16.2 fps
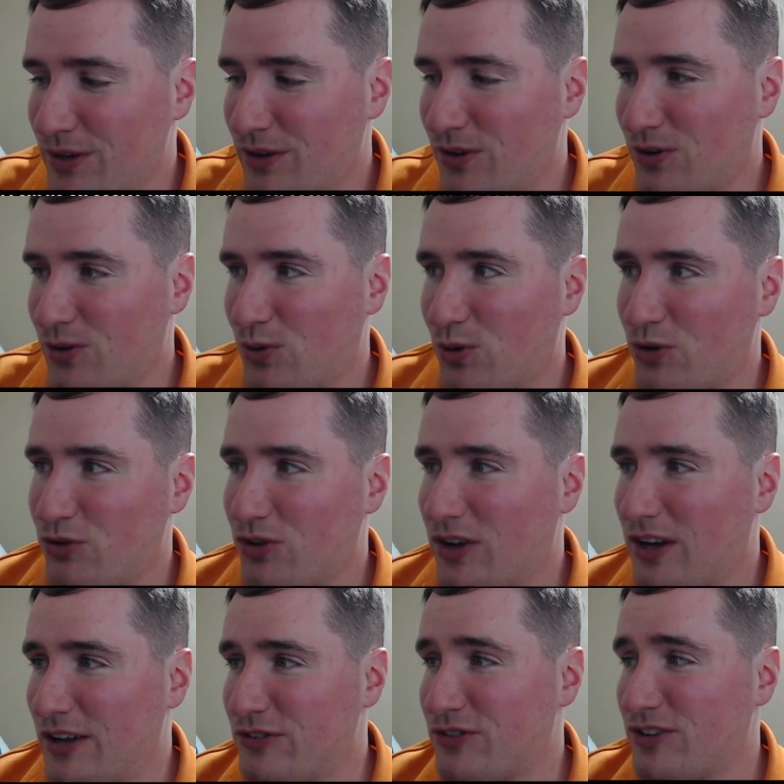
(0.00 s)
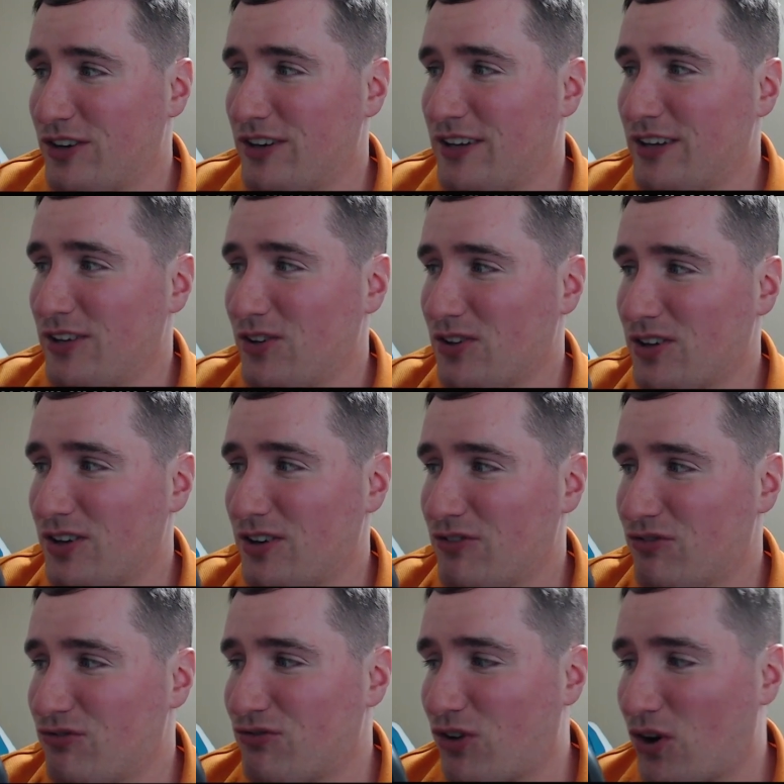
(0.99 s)
course, Austin Hill
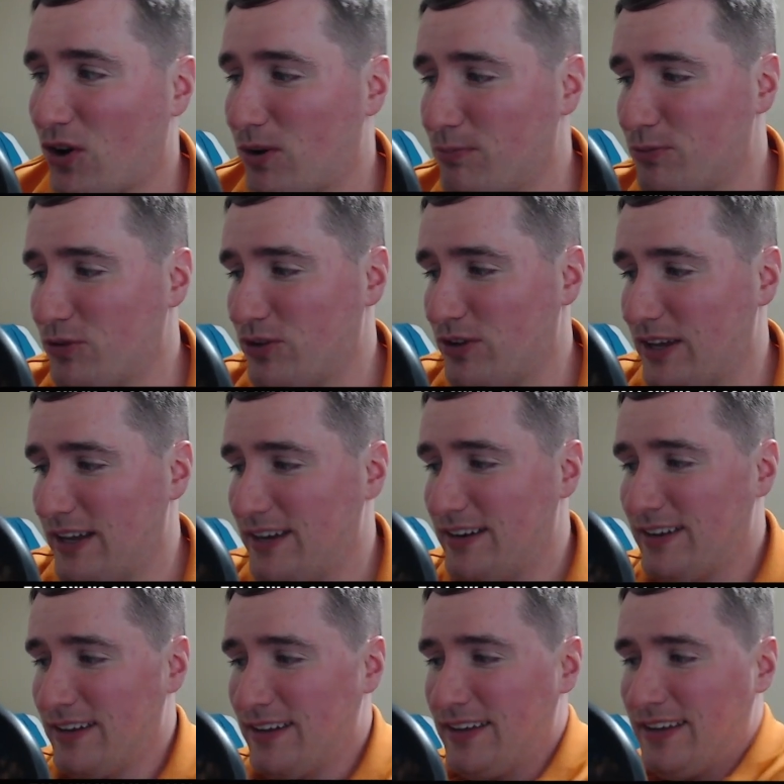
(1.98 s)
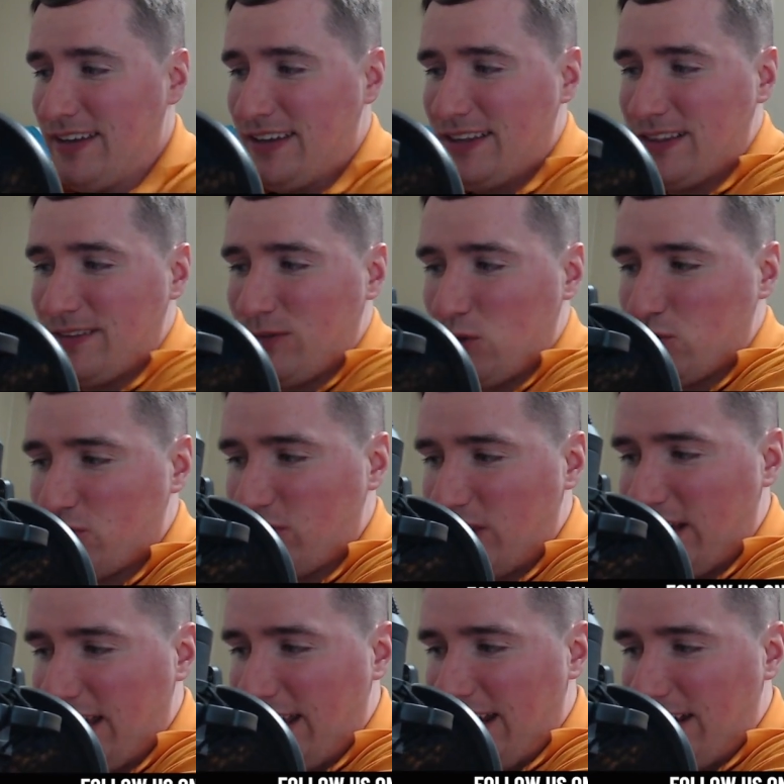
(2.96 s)
confirms it in the most
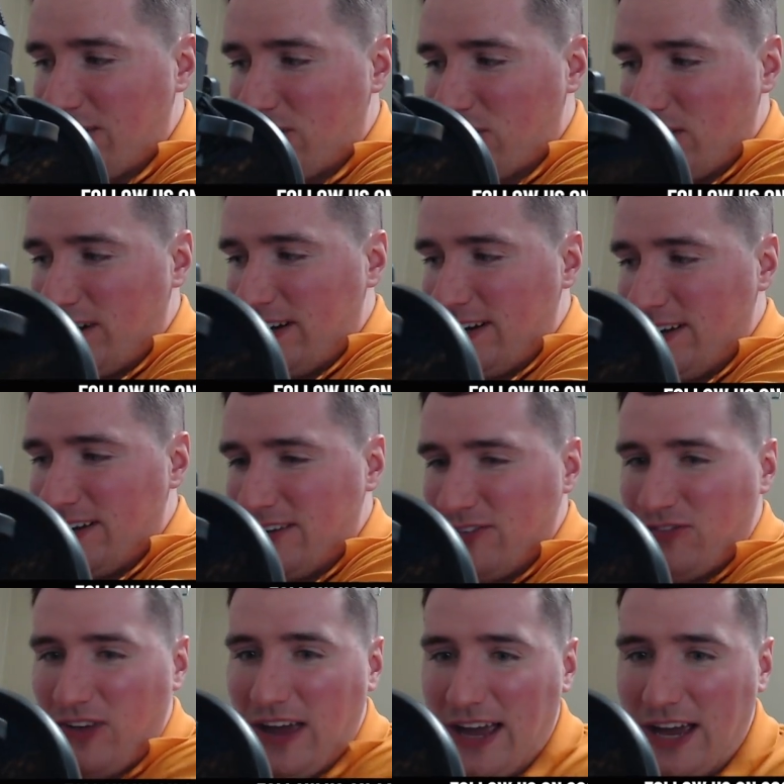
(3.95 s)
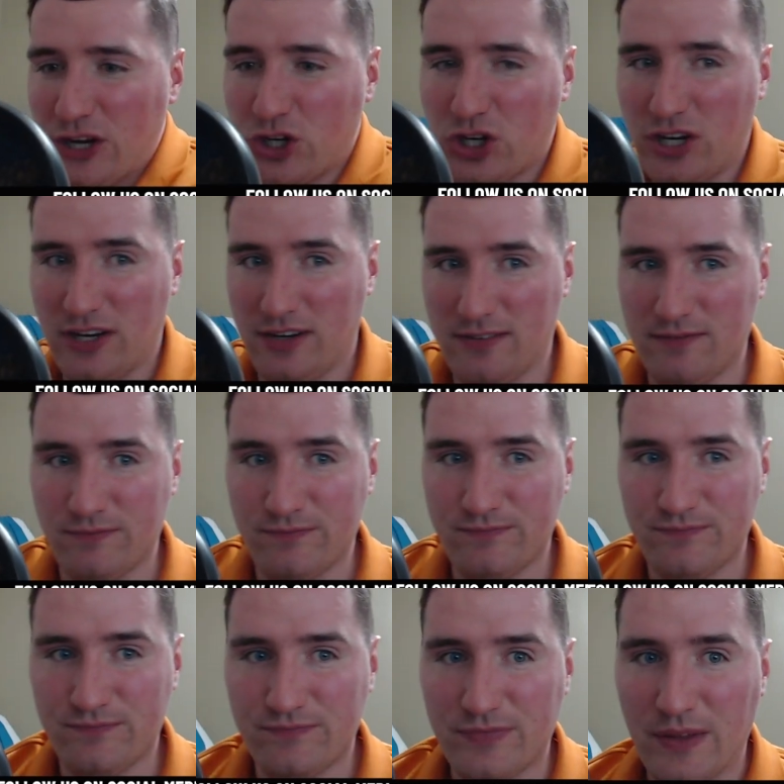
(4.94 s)
angry fashion.
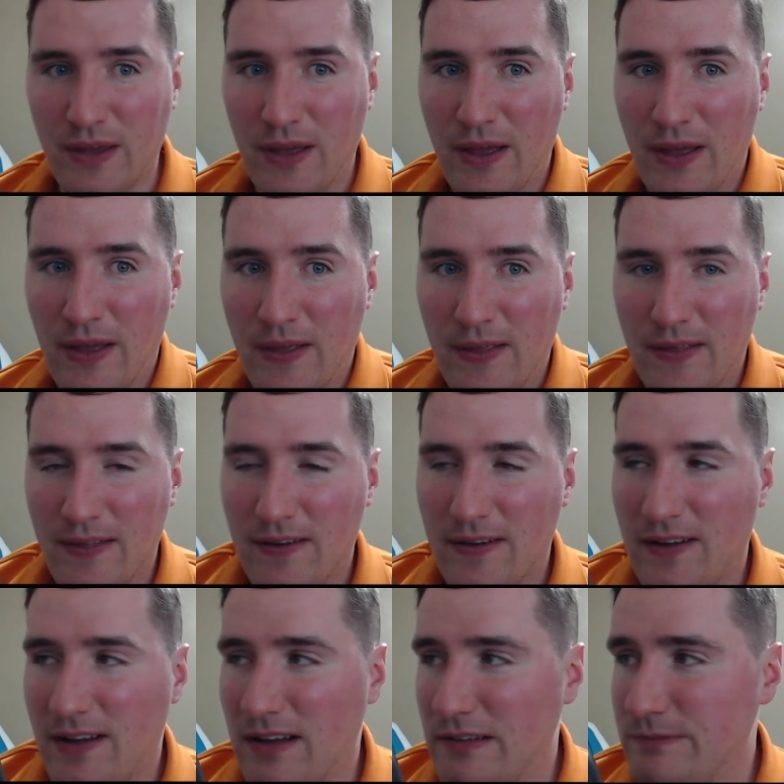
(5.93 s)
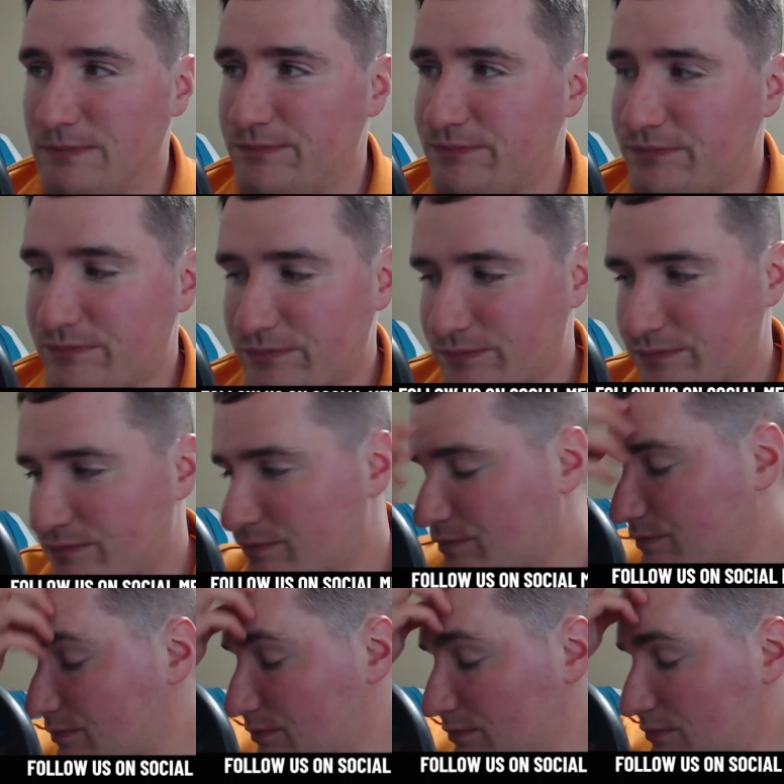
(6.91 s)
Man,
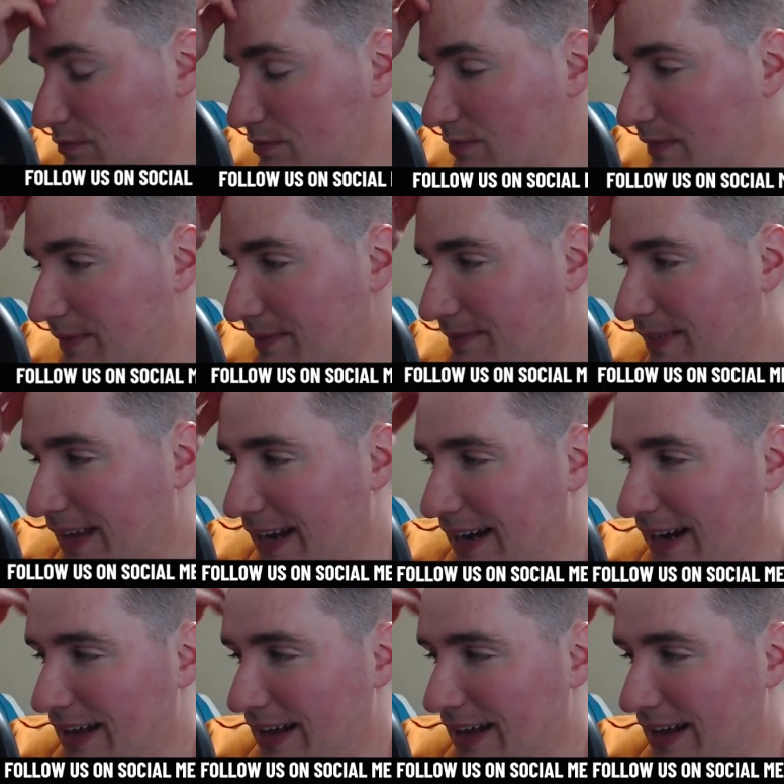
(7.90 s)
I'll